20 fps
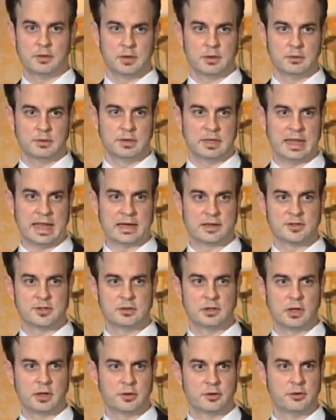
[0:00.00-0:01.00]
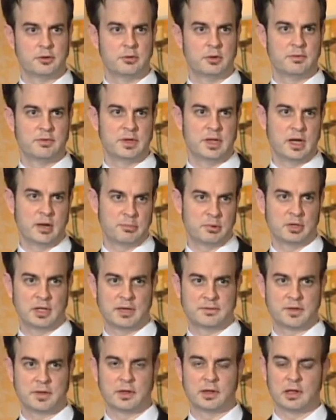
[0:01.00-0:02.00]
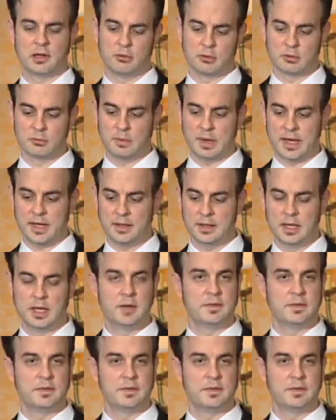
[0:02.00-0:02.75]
the latitude and longitude, the upper left and the lower right,